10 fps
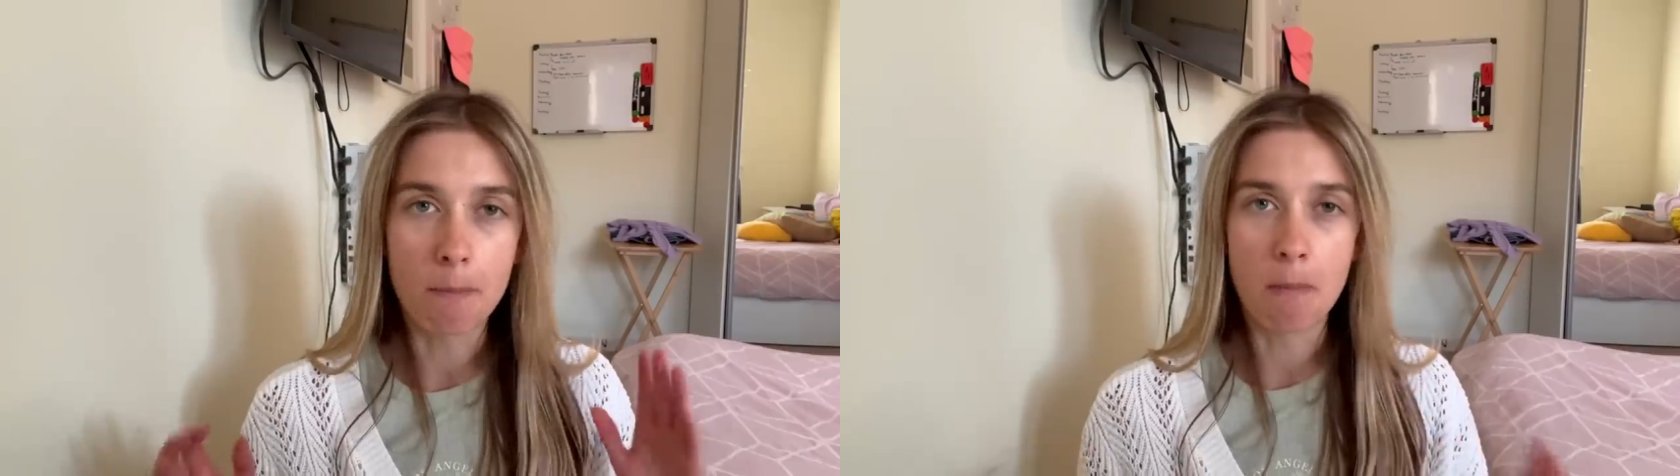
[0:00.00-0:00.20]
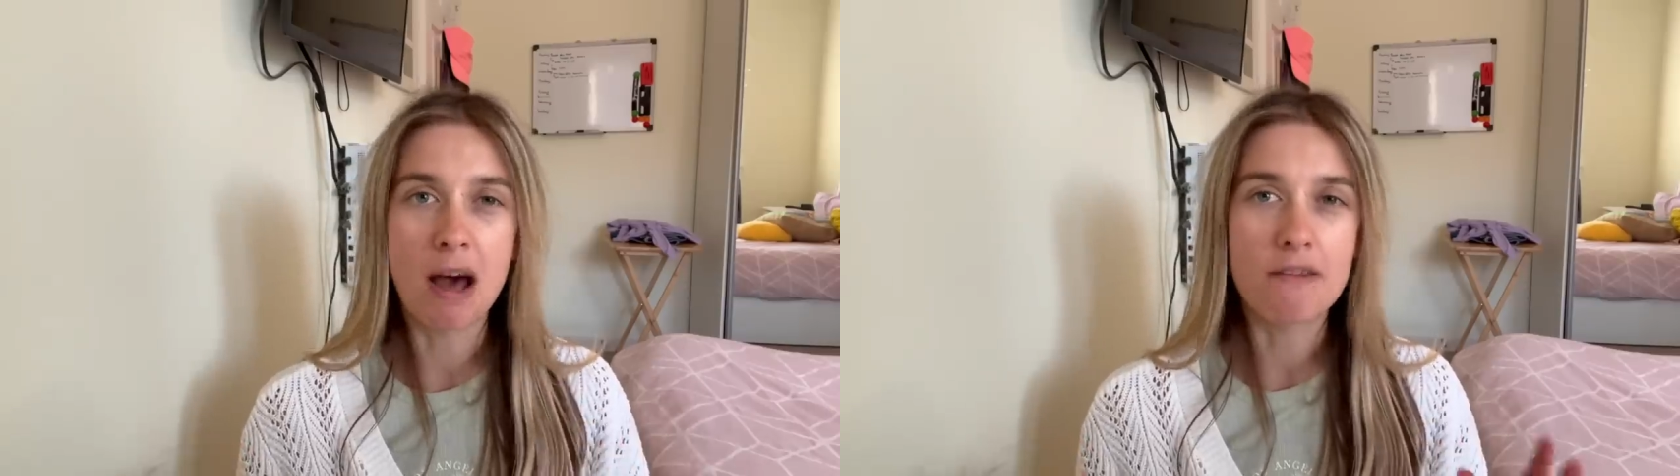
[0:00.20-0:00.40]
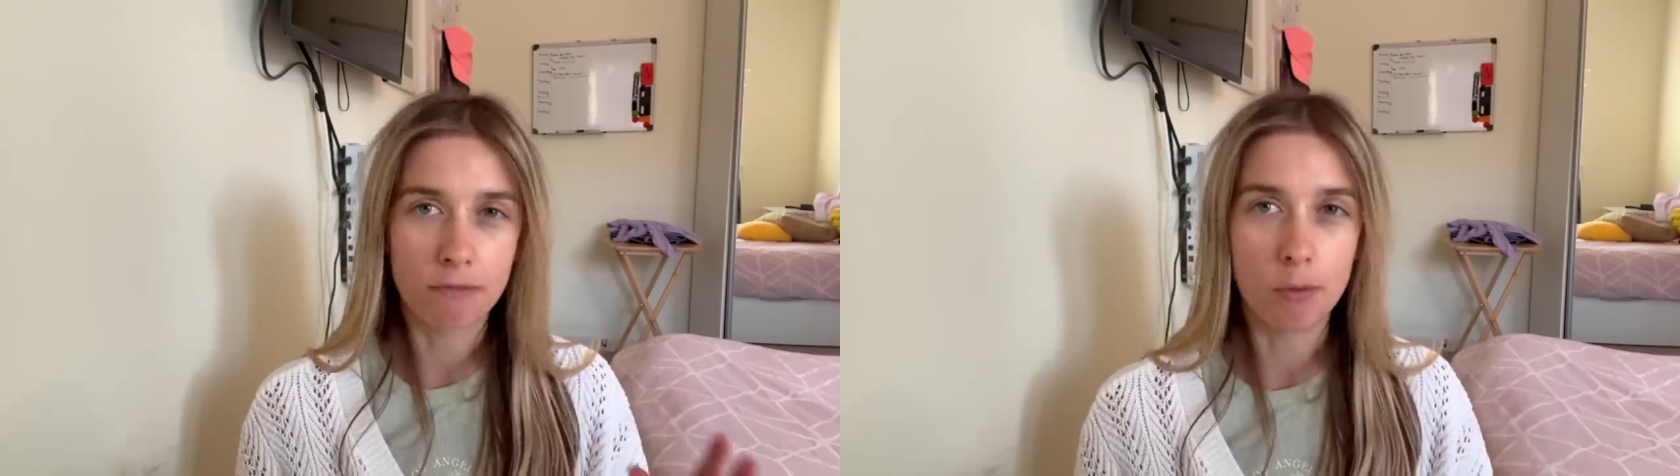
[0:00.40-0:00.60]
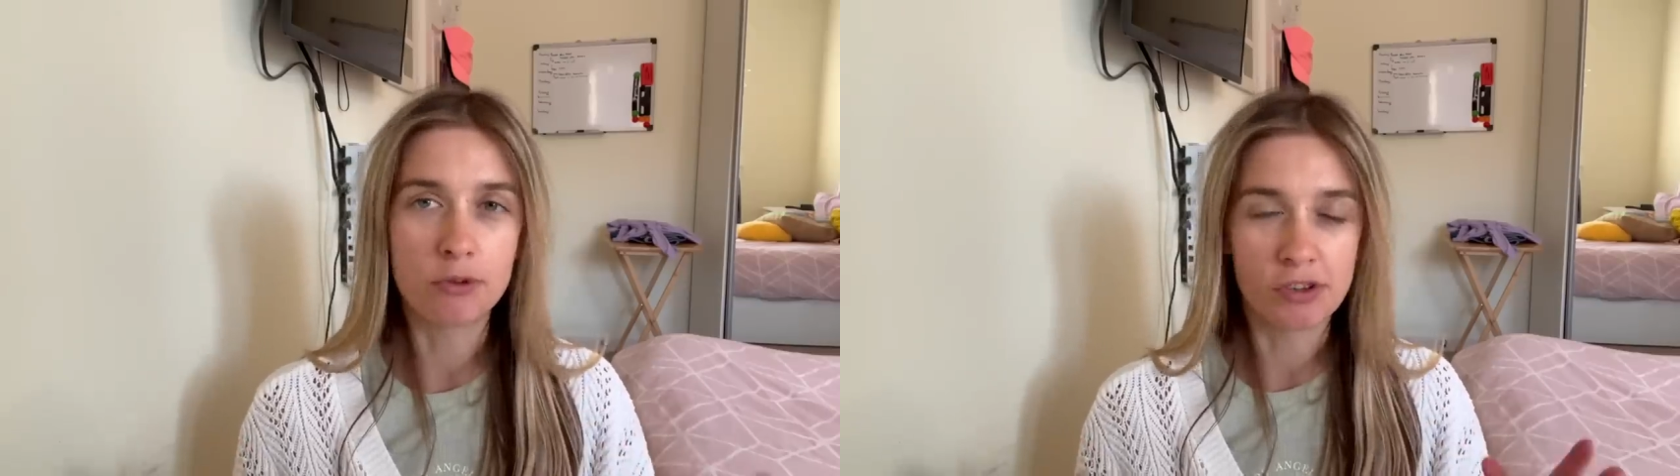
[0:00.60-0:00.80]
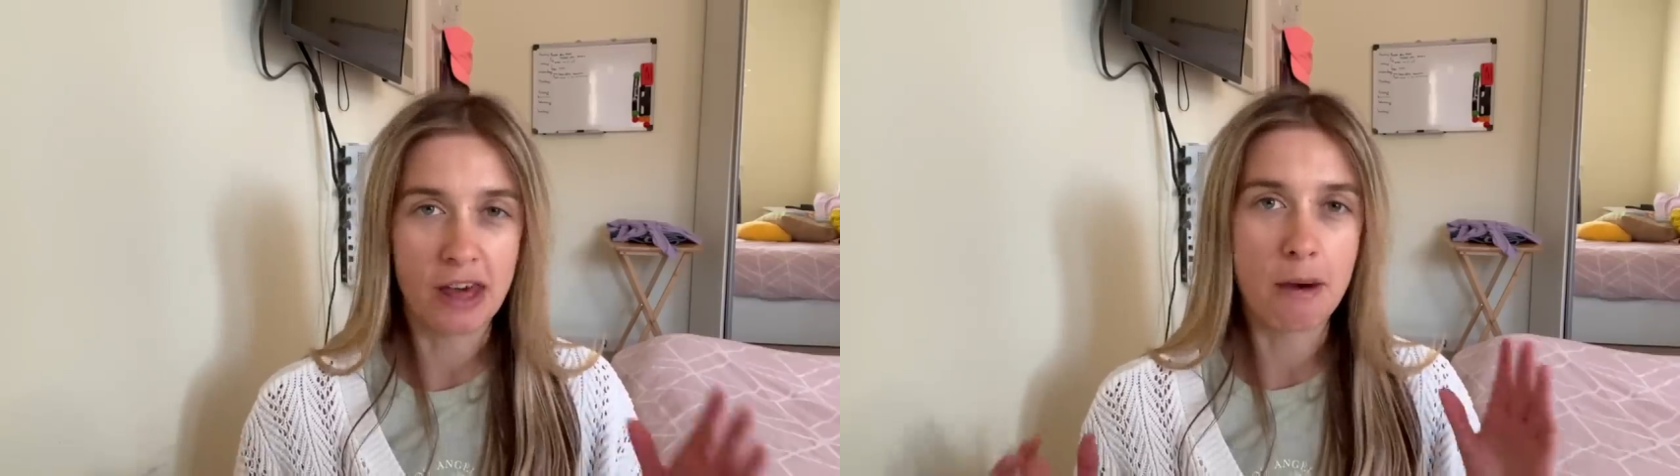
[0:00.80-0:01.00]
my
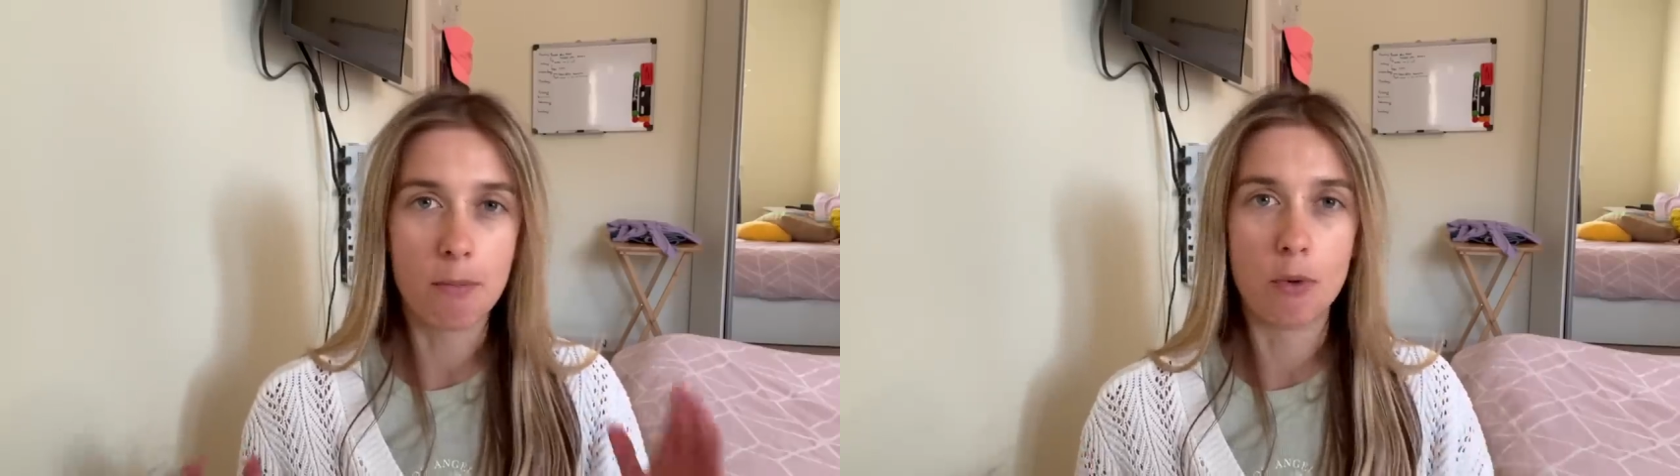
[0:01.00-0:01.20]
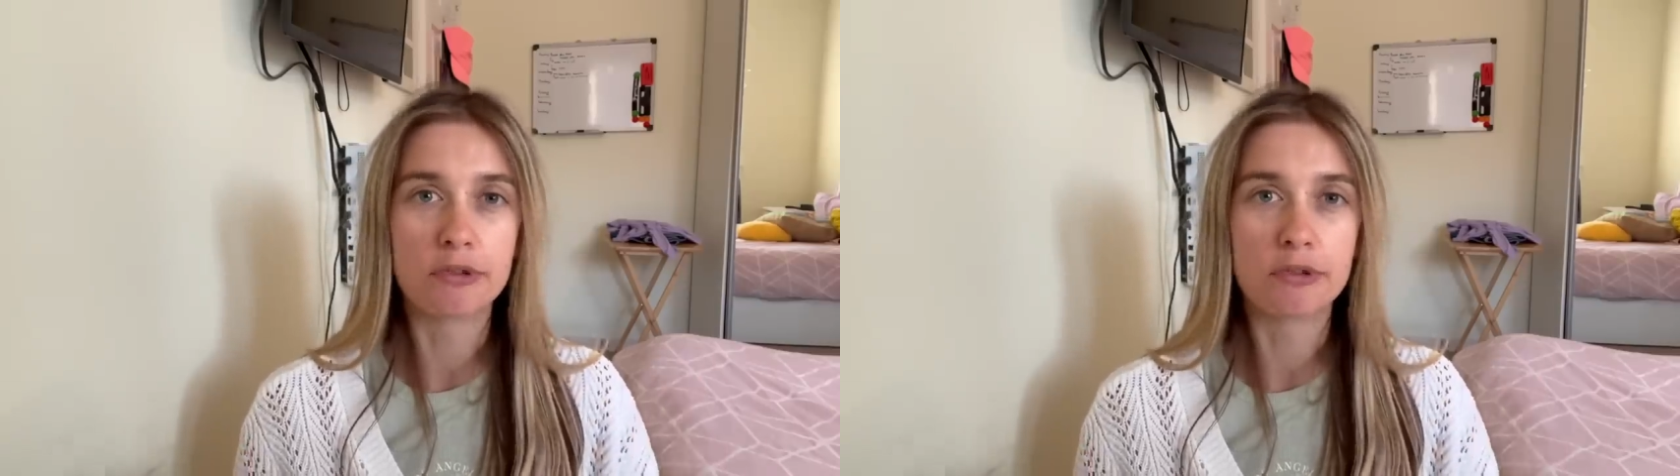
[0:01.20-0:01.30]
thoughts on that and more.